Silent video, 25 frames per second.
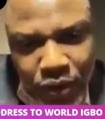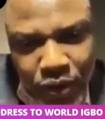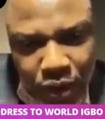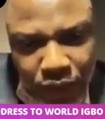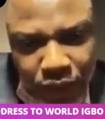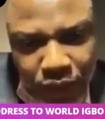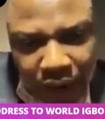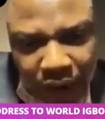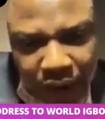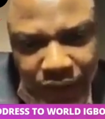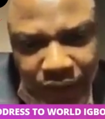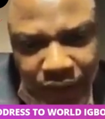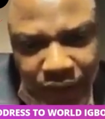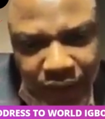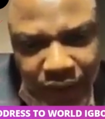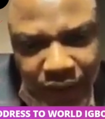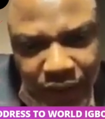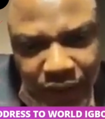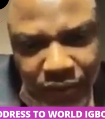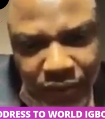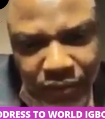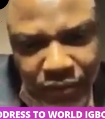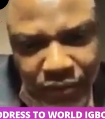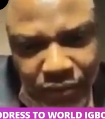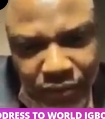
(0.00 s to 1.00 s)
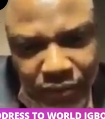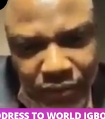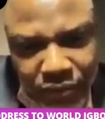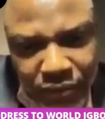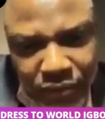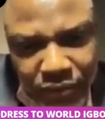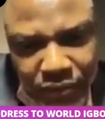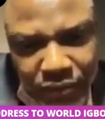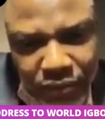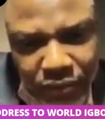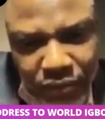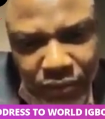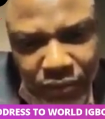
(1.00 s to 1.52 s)
survived it.
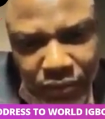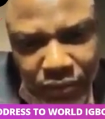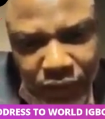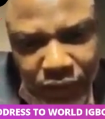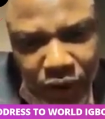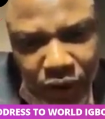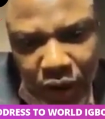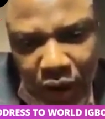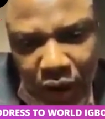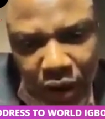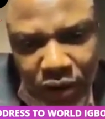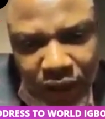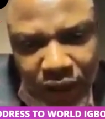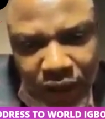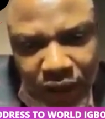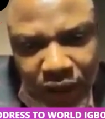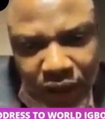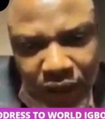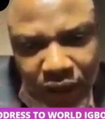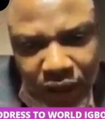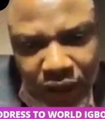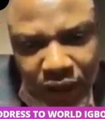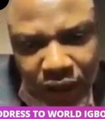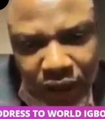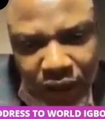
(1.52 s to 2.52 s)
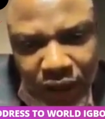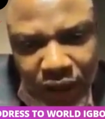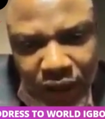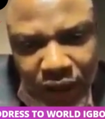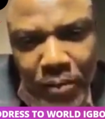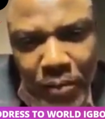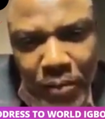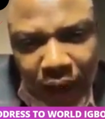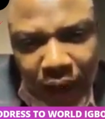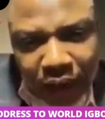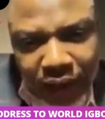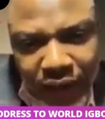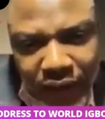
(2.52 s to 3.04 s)
Not out of our
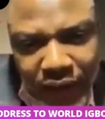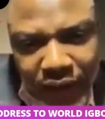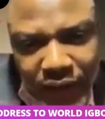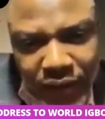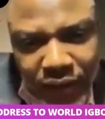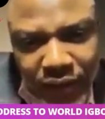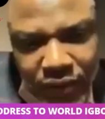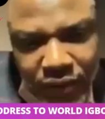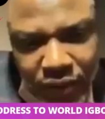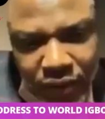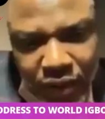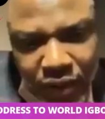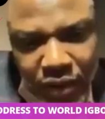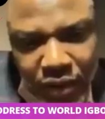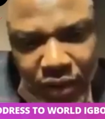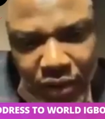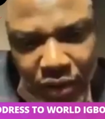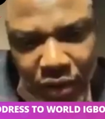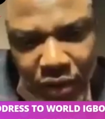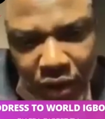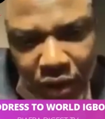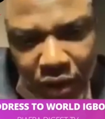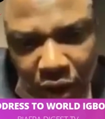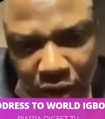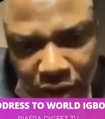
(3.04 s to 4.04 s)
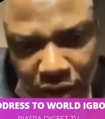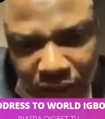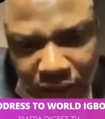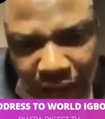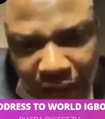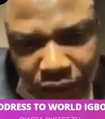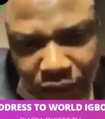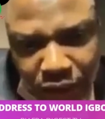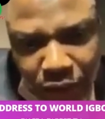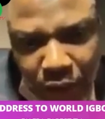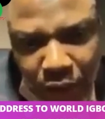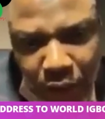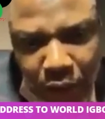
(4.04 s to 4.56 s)
own might, not
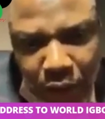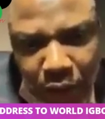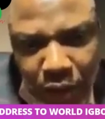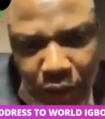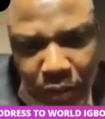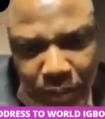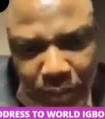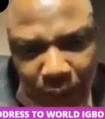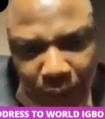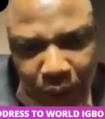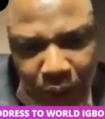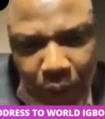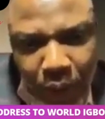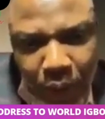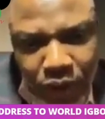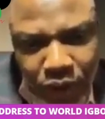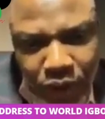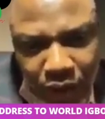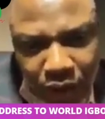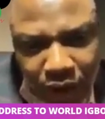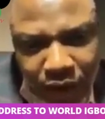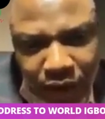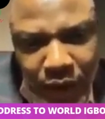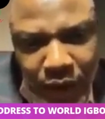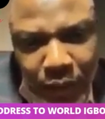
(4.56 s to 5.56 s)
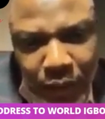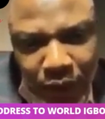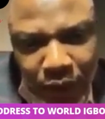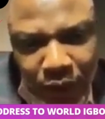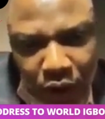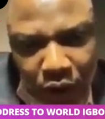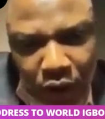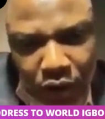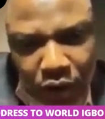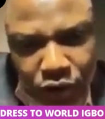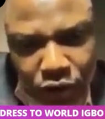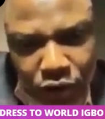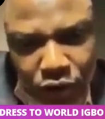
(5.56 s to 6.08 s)
out of our own power, we survived it
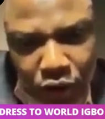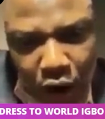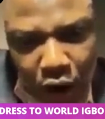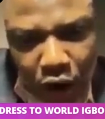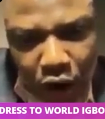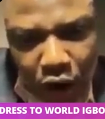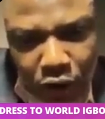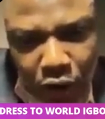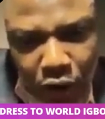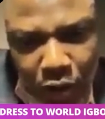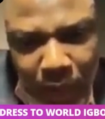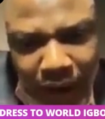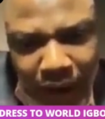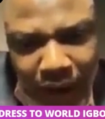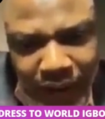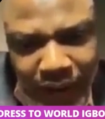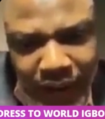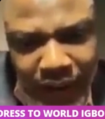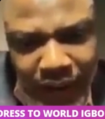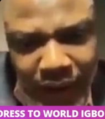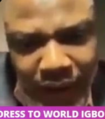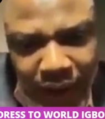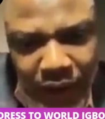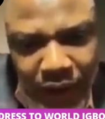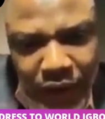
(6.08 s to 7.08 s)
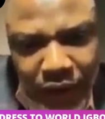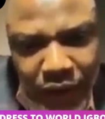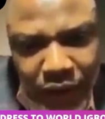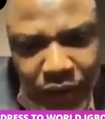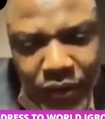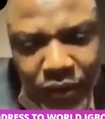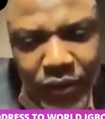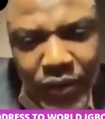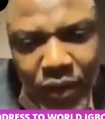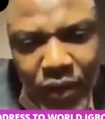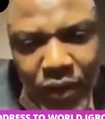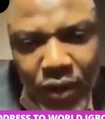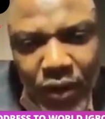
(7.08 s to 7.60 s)
because God Almighty in
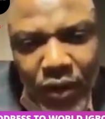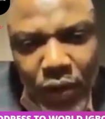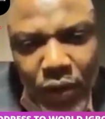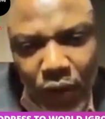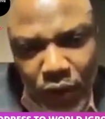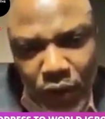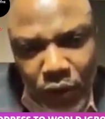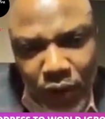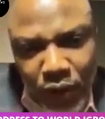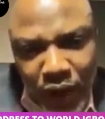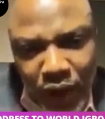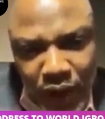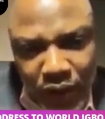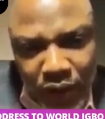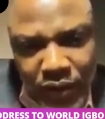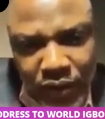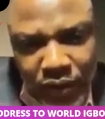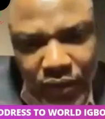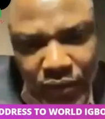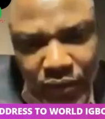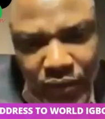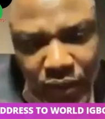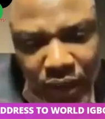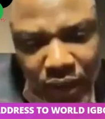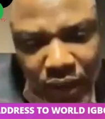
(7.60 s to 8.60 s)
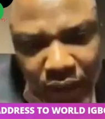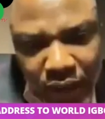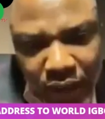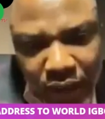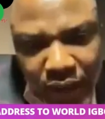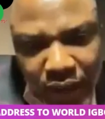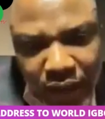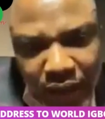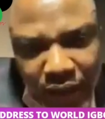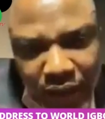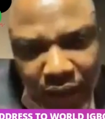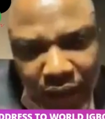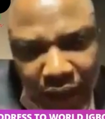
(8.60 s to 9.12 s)
heaven was with us.
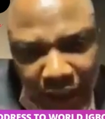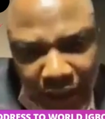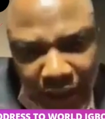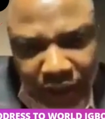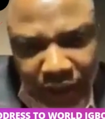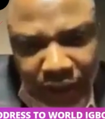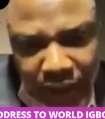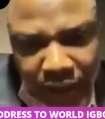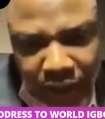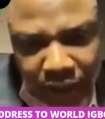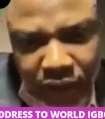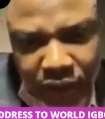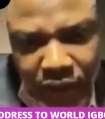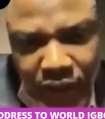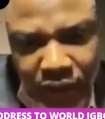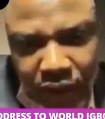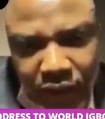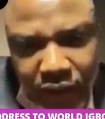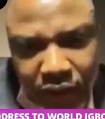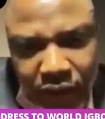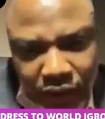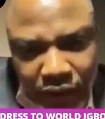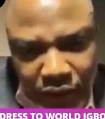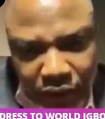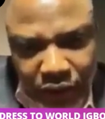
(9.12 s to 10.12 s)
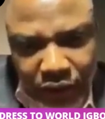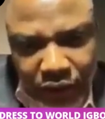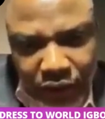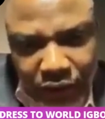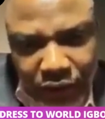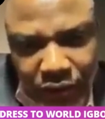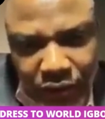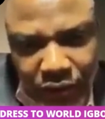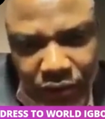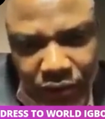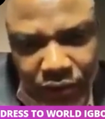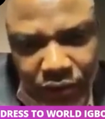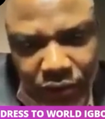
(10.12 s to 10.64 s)
And this
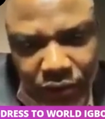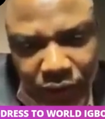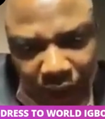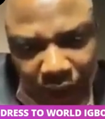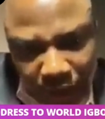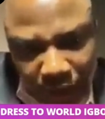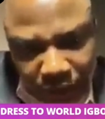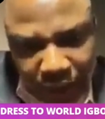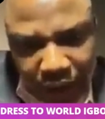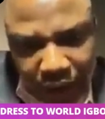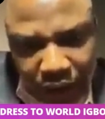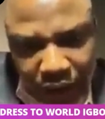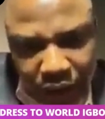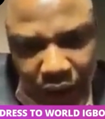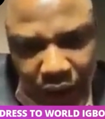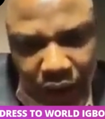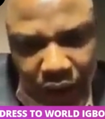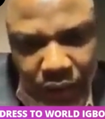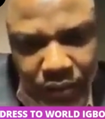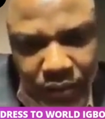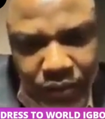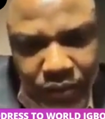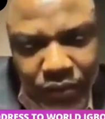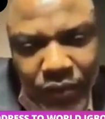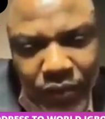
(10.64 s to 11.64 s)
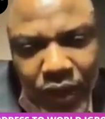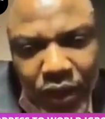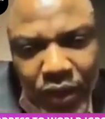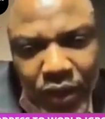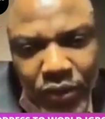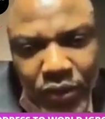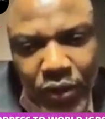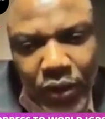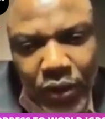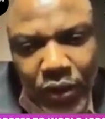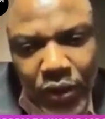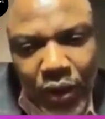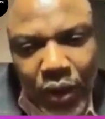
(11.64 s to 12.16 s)
generation have now come
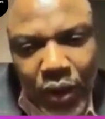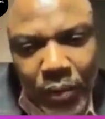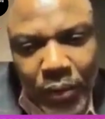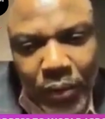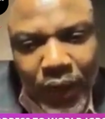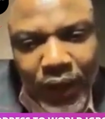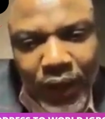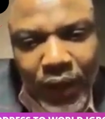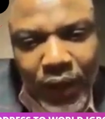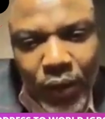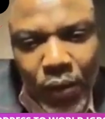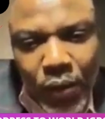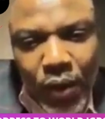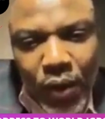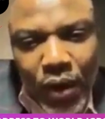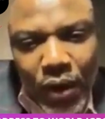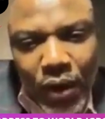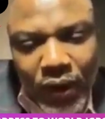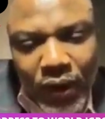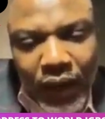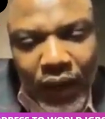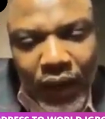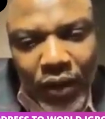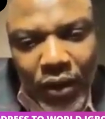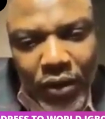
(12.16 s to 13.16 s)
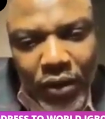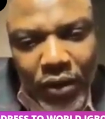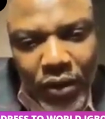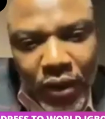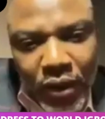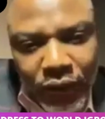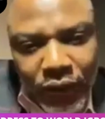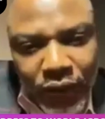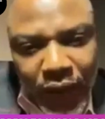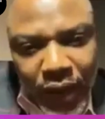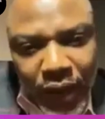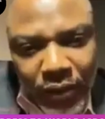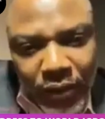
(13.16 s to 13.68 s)
to complete the work that those
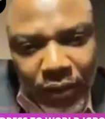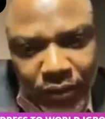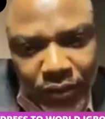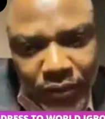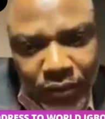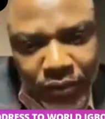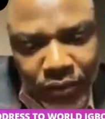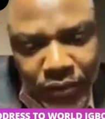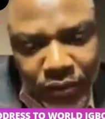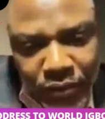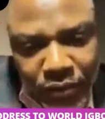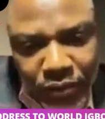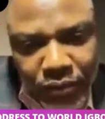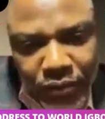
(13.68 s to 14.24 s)
of them